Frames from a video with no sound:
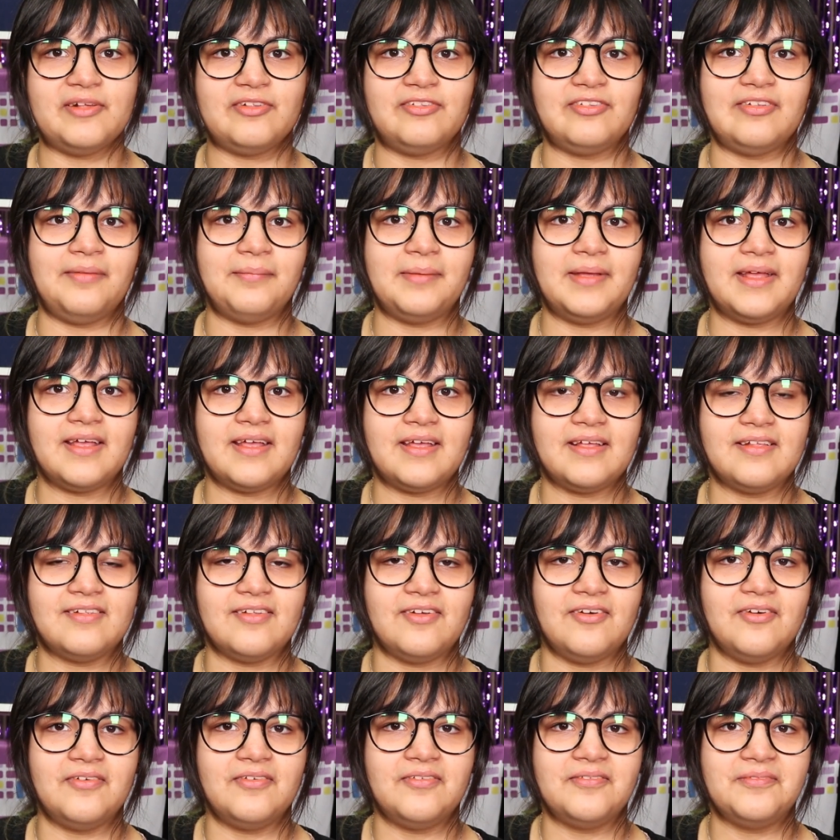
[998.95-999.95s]
stomach.
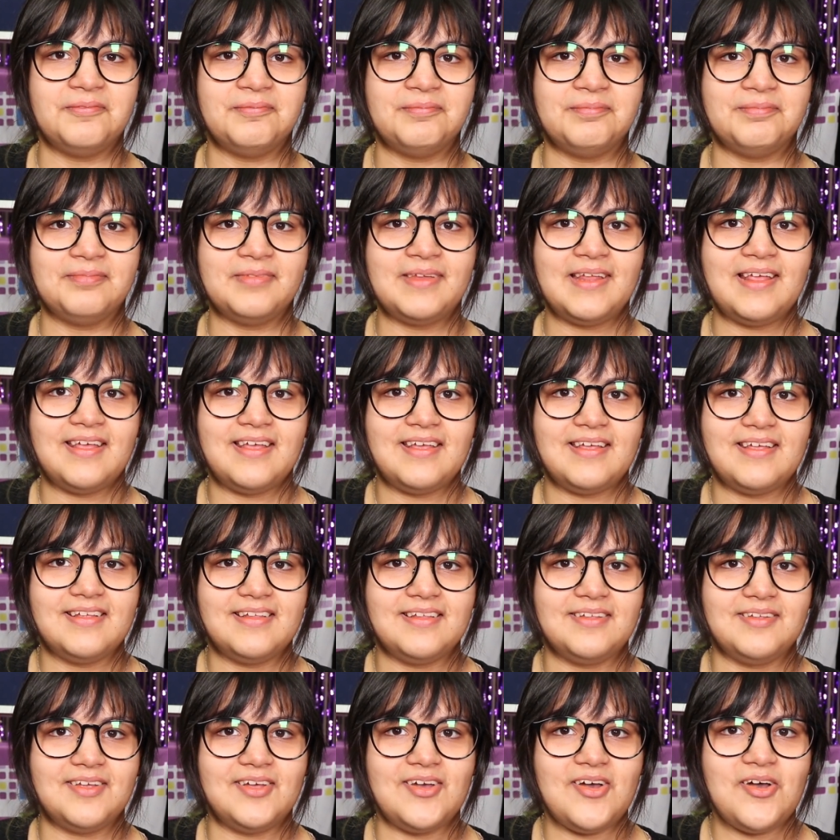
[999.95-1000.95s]
So
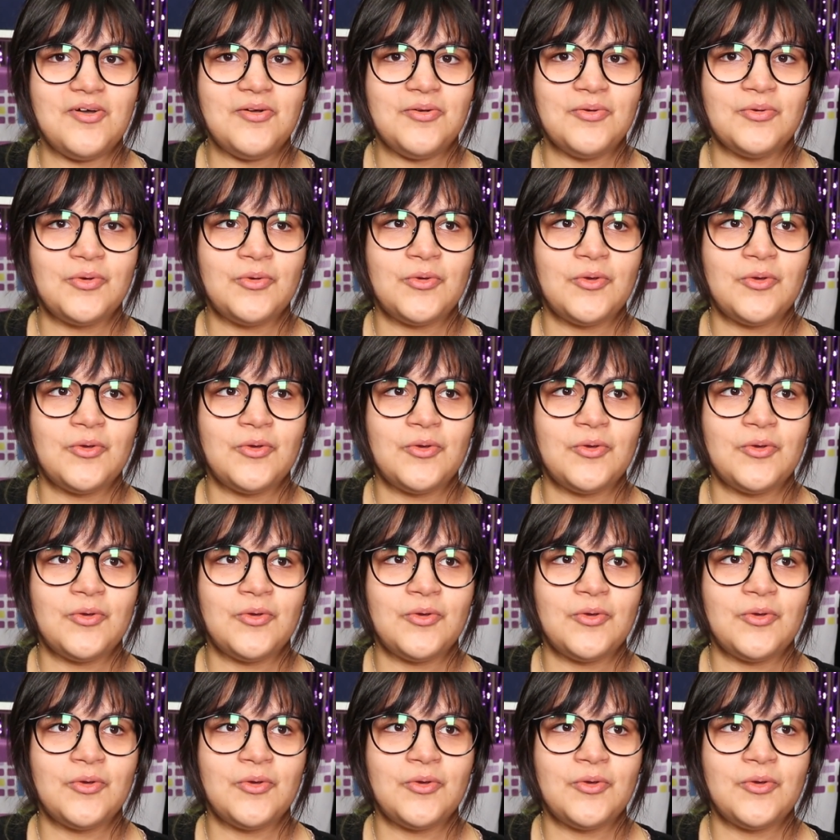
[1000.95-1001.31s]
there you go.